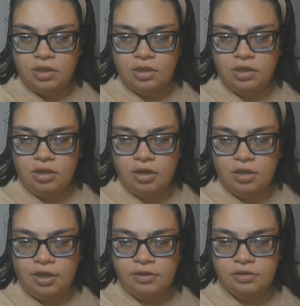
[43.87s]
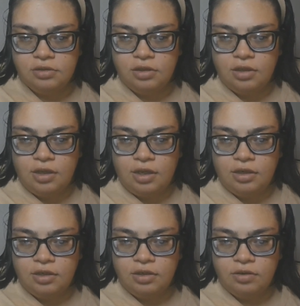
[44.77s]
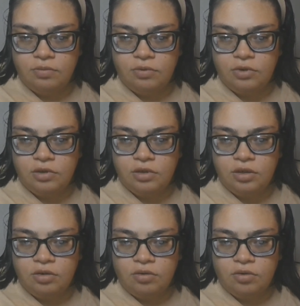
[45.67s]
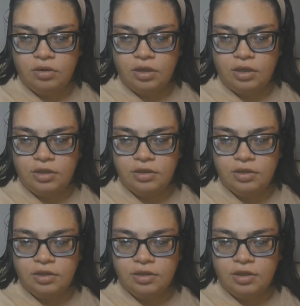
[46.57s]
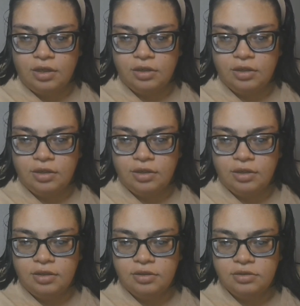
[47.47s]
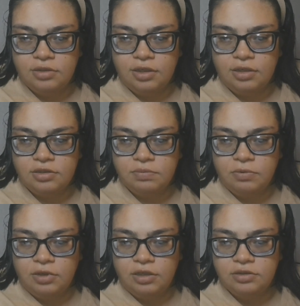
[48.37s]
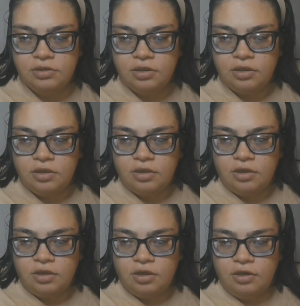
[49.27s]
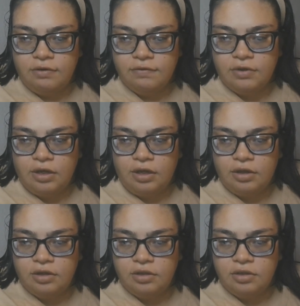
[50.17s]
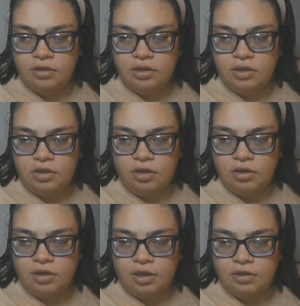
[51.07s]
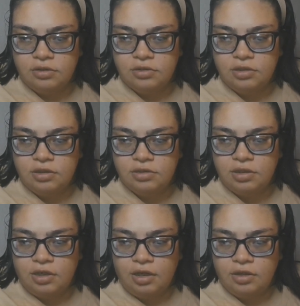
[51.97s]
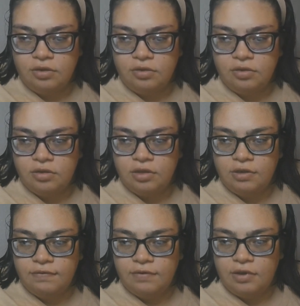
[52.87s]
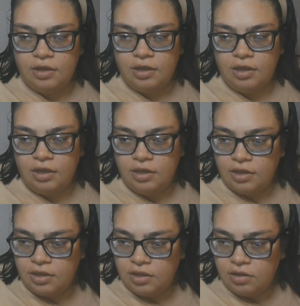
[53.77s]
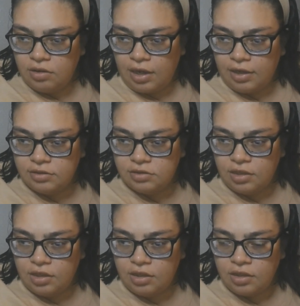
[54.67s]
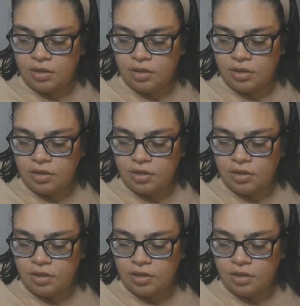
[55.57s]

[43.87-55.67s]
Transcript: in our lives, anyone or anything that takes place of God in our lives is an idol. If it has a